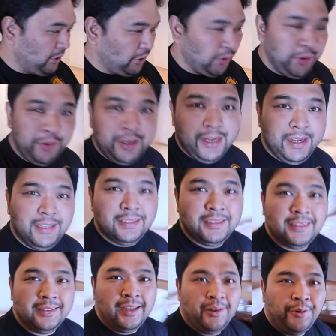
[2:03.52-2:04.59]
to show you
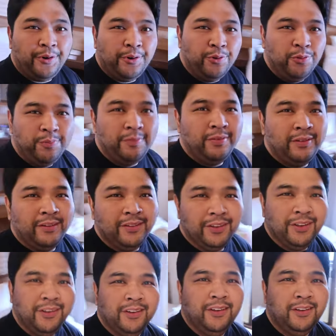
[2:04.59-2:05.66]
guys our room.
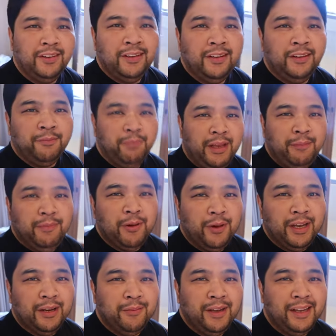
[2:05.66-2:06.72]
You know, babe, kawin
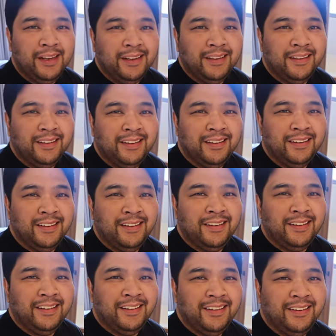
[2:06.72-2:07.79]
ka naman.
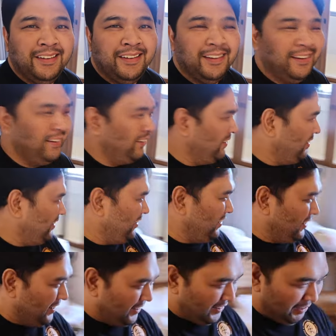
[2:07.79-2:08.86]

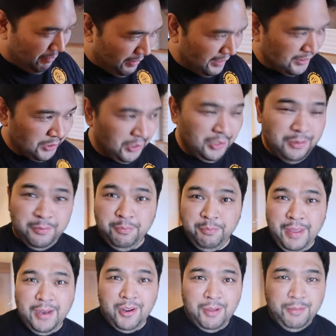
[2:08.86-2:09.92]
Oh, di ba? So
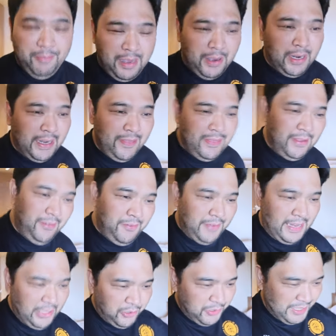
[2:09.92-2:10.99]
meron kami magandang
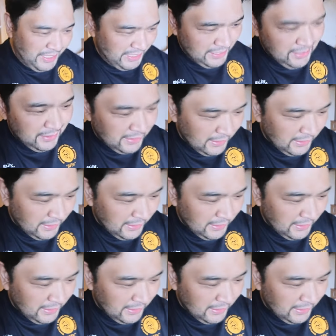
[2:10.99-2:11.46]
balcony,